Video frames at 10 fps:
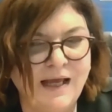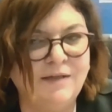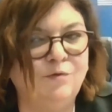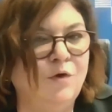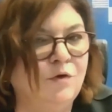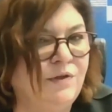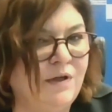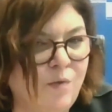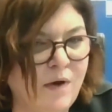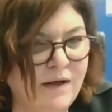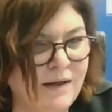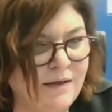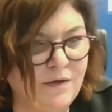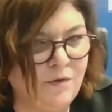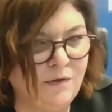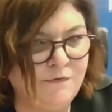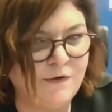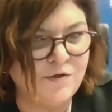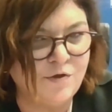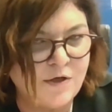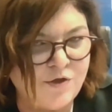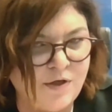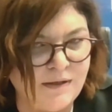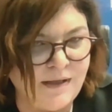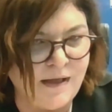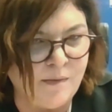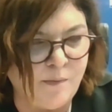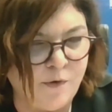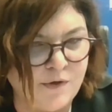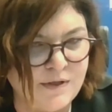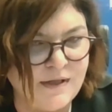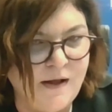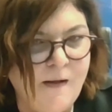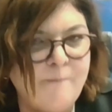and do not require any new infrastructure at airports.